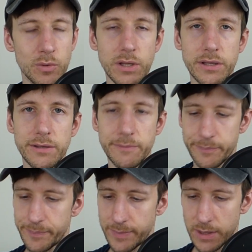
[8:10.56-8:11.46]
really,
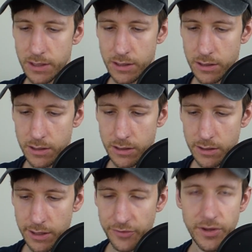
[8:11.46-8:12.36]

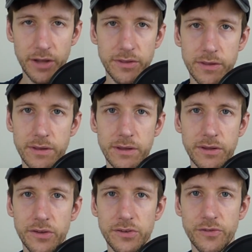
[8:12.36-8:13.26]

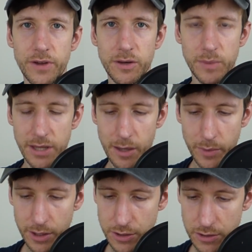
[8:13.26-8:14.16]
doesn't affect me that
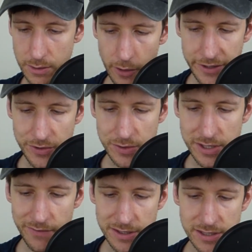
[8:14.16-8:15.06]
much. All right, so
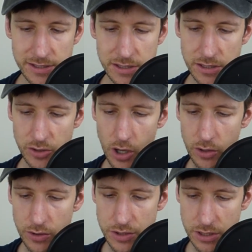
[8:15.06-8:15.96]

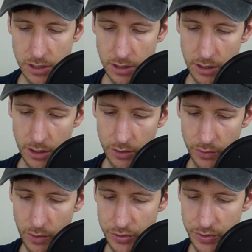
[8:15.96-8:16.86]
$76 on
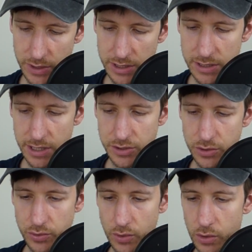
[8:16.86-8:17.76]
groceries. That's
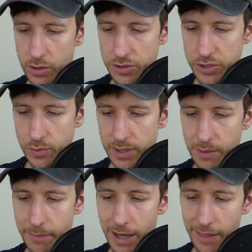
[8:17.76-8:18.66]
Kroger. So we
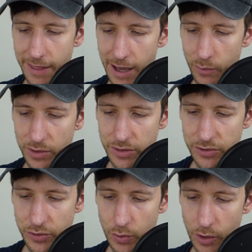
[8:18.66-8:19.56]
combine that with the
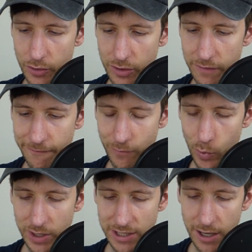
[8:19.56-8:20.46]

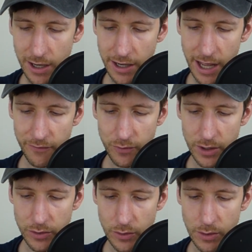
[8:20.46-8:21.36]
$249
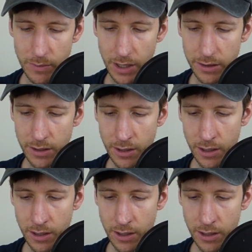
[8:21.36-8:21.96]
halfway through the month.